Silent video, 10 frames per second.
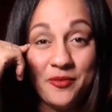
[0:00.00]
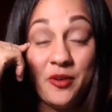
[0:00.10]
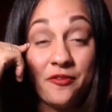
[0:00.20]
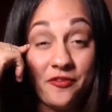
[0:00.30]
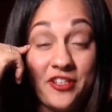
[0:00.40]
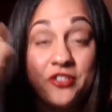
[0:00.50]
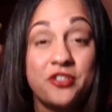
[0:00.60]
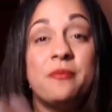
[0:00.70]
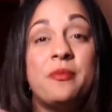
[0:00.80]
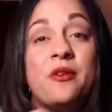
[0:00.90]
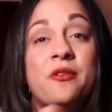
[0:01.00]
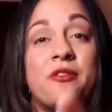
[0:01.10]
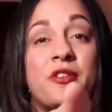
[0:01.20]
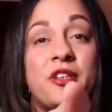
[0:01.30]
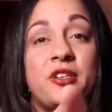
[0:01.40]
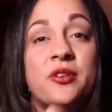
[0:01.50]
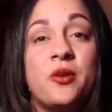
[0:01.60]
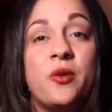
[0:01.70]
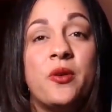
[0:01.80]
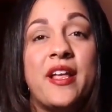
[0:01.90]
we feature both a
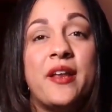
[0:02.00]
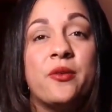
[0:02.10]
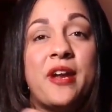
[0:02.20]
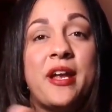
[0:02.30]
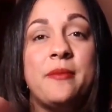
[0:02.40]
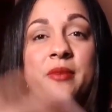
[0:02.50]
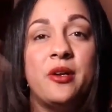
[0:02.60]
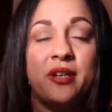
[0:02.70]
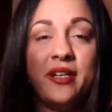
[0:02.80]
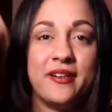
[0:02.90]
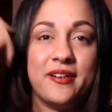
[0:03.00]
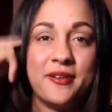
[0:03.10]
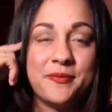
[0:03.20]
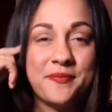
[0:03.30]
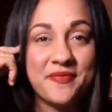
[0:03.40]
unicorn and a rainbow here